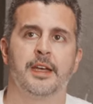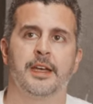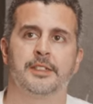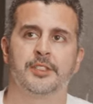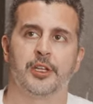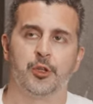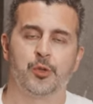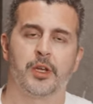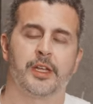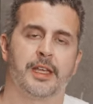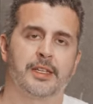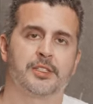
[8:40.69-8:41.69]
is that you
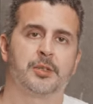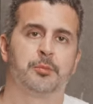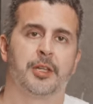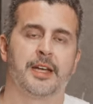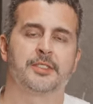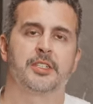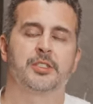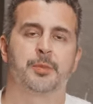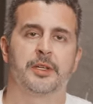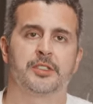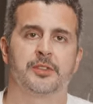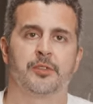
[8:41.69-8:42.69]
can get some less
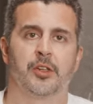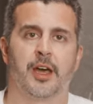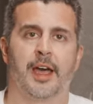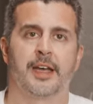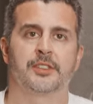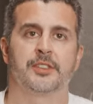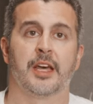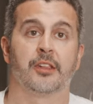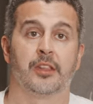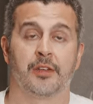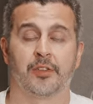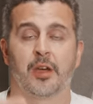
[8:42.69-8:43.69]
expensive glass now that
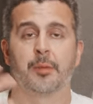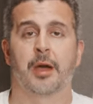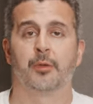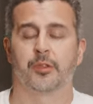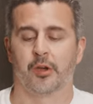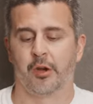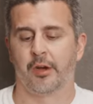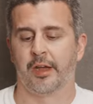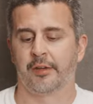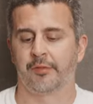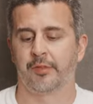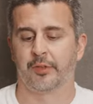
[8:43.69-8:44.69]
they've come out with
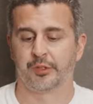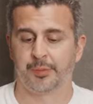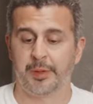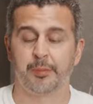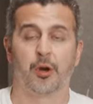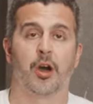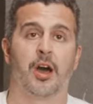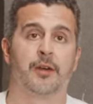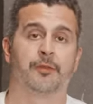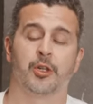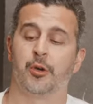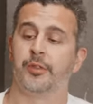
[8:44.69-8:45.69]
RF. There's people
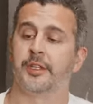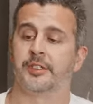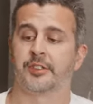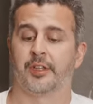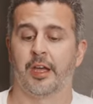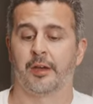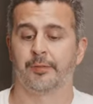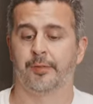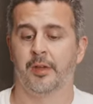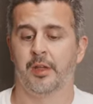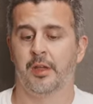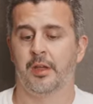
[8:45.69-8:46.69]
offloading this stuff,
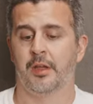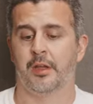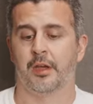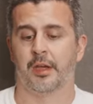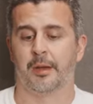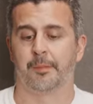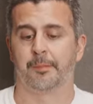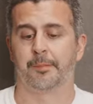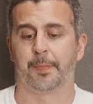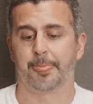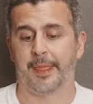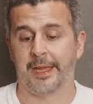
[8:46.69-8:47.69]
and
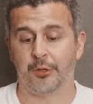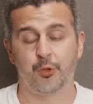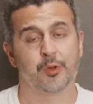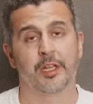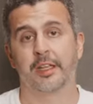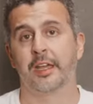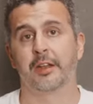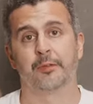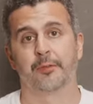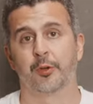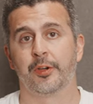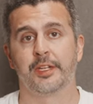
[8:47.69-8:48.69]
you can get it
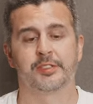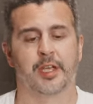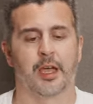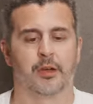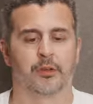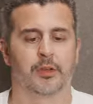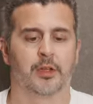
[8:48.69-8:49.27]
for a discount.